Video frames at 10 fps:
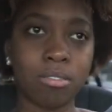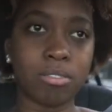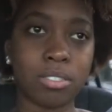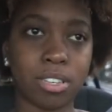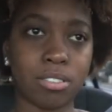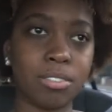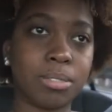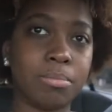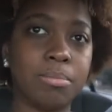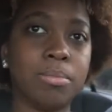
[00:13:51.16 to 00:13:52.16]
Excuse
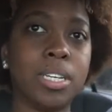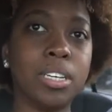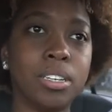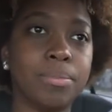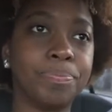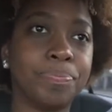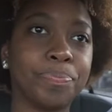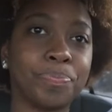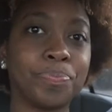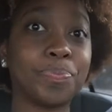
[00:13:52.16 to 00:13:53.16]
me.
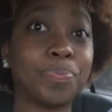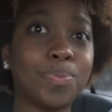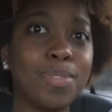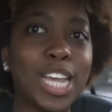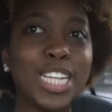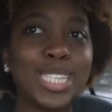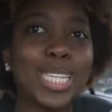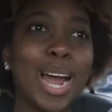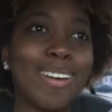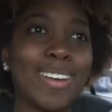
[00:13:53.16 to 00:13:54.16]

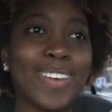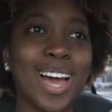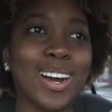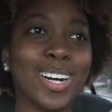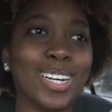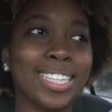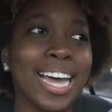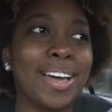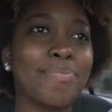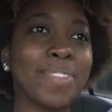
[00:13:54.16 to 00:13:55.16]
Sorry if y'all heard
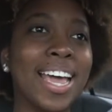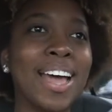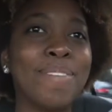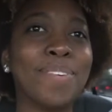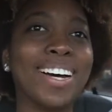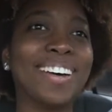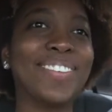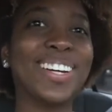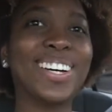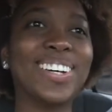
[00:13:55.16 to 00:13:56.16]
that. But I'm
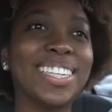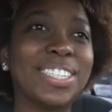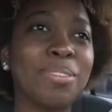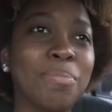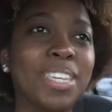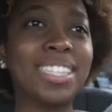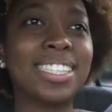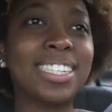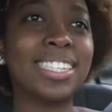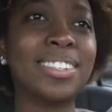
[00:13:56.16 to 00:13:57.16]
gonna go eat some
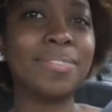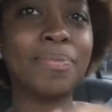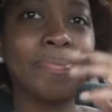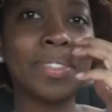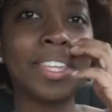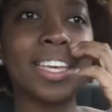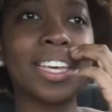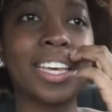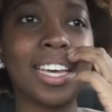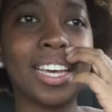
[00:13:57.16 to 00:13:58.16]
pizza.
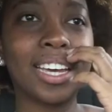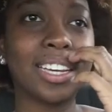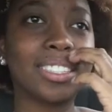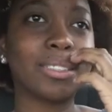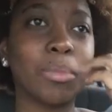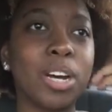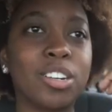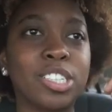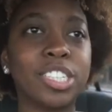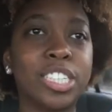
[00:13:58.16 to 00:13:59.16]
I'm
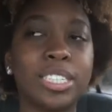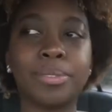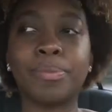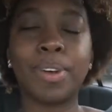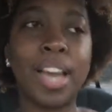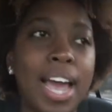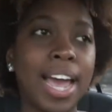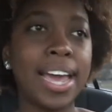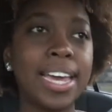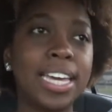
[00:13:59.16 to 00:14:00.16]
hungry.
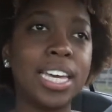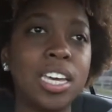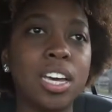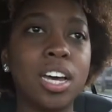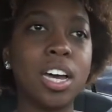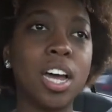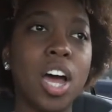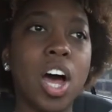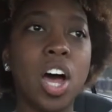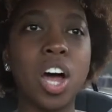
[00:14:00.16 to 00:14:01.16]
I ain't eat
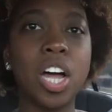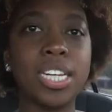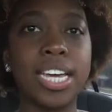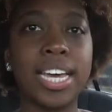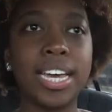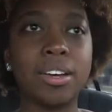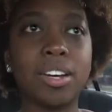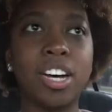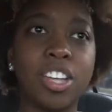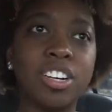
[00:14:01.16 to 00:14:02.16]
all day
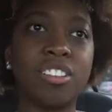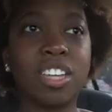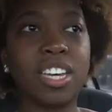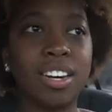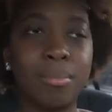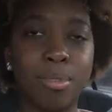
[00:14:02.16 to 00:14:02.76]
other than